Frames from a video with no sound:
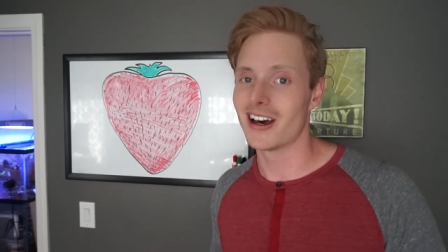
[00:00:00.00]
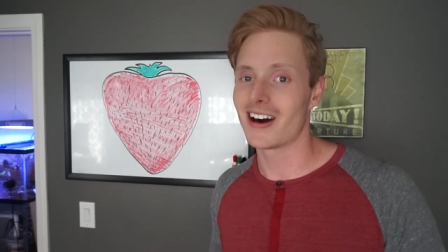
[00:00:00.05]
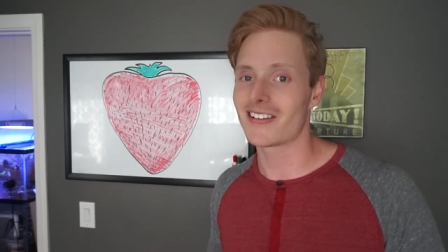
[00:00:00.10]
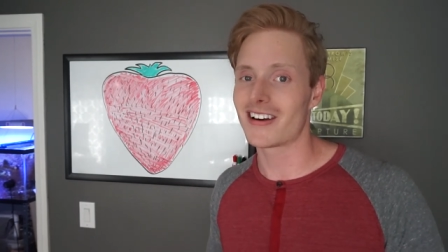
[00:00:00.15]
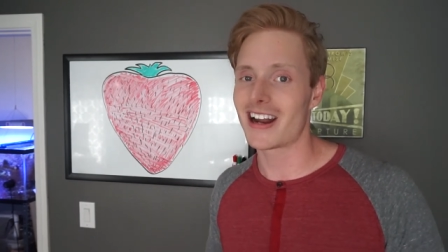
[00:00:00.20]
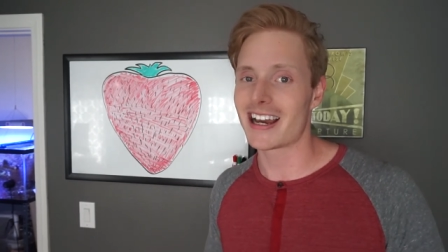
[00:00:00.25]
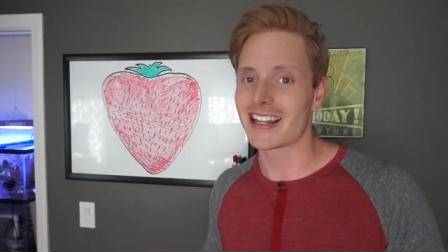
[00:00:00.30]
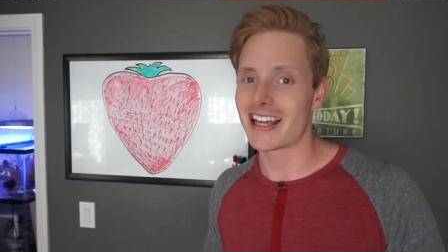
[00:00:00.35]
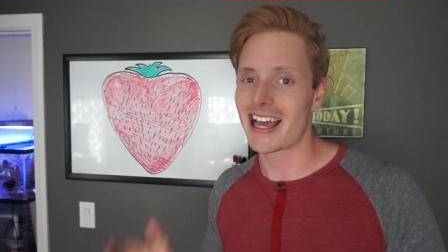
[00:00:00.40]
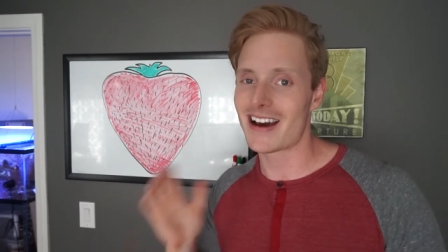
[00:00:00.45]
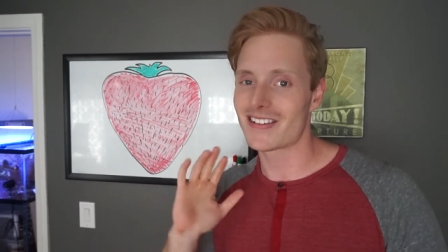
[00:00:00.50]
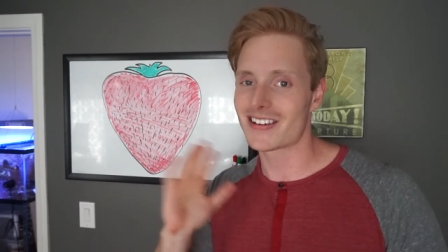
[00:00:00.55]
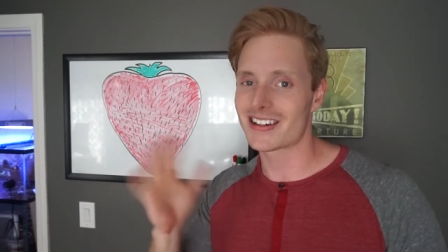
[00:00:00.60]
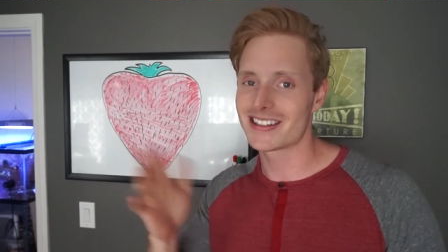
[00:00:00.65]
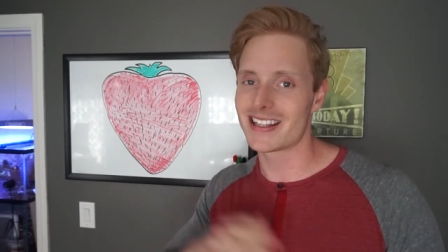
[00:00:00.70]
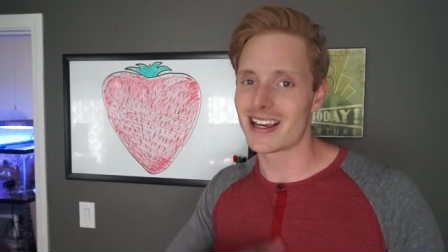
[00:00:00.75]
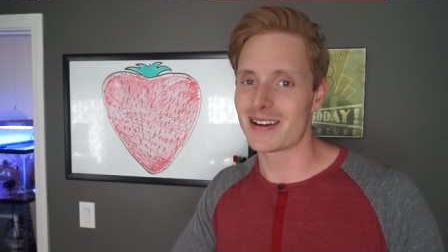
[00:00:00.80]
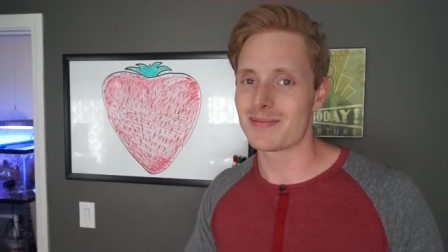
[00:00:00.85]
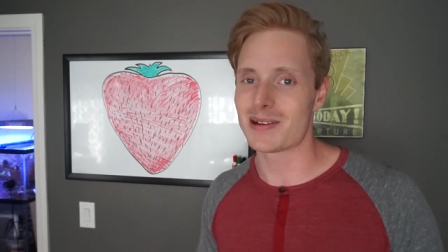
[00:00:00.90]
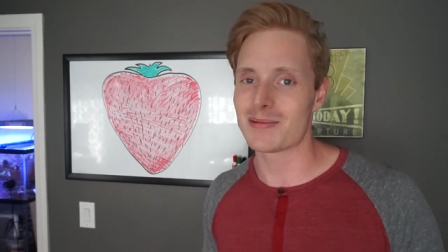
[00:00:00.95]
All right, have a
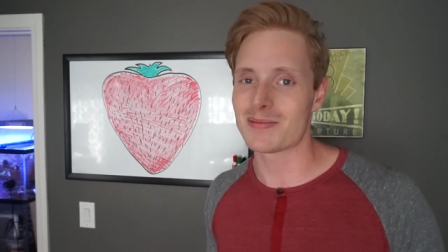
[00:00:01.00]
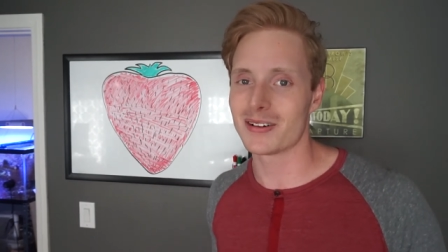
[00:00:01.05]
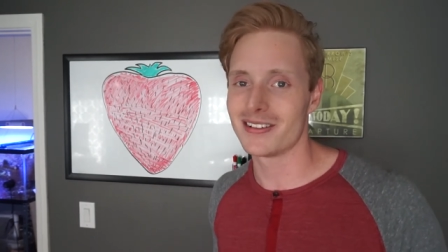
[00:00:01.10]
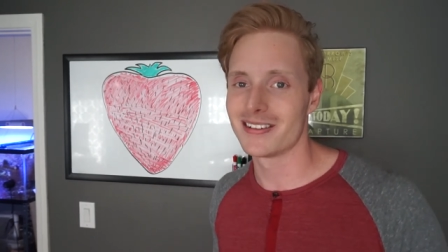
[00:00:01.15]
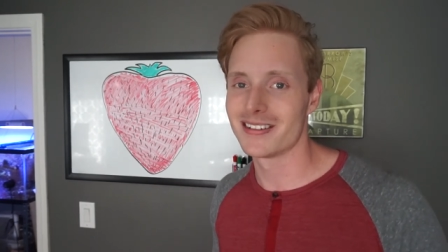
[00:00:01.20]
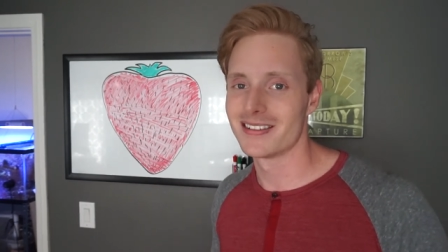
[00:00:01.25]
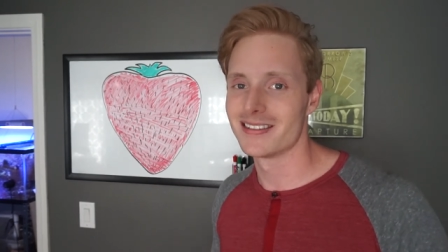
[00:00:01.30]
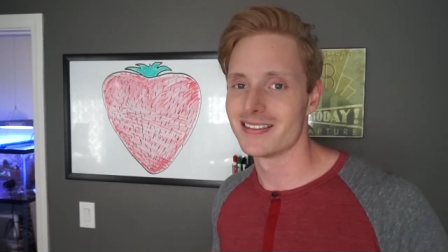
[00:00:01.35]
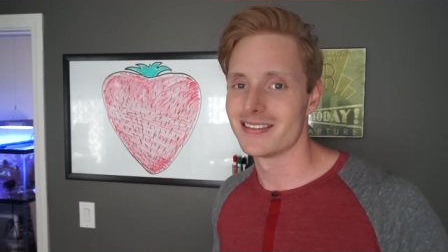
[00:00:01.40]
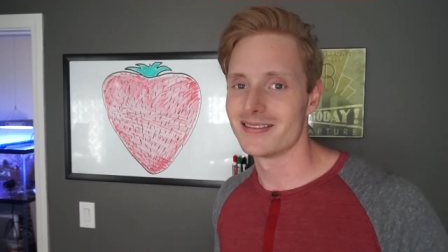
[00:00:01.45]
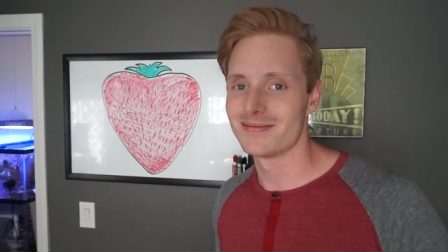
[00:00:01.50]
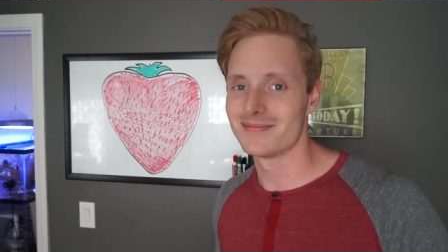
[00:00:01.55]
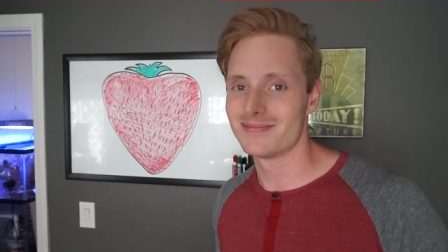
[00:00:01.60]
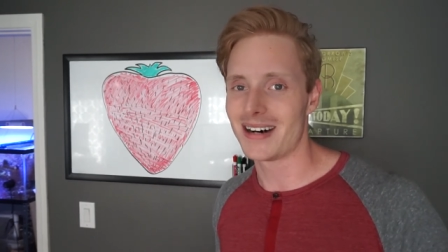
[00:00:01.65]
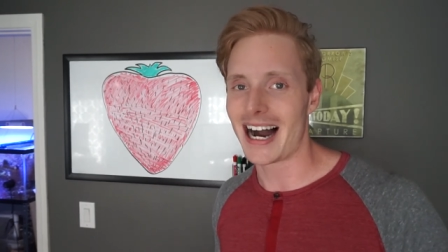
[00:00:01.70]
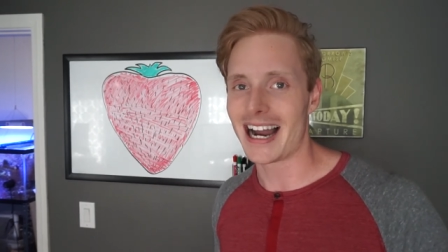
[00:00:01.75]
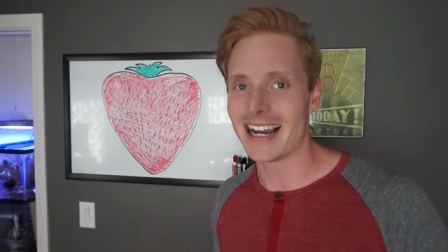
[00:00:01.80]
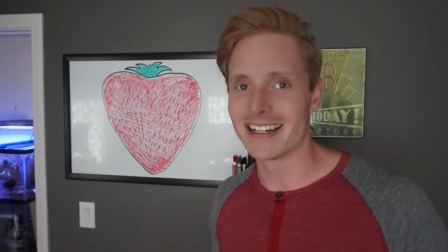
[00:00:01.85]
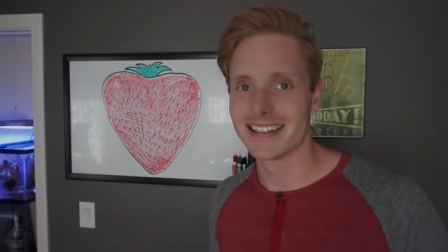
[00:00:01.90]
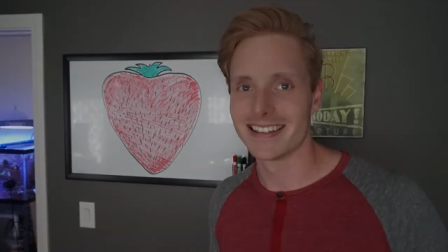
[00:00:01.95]
good day, people.
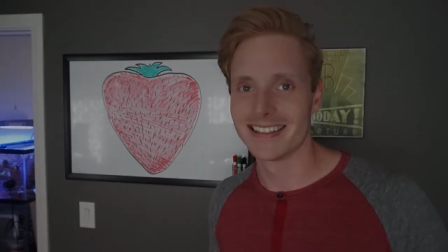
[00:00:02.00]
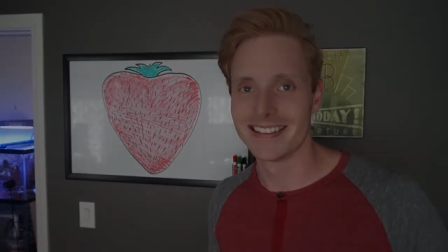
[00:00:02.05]
Bye.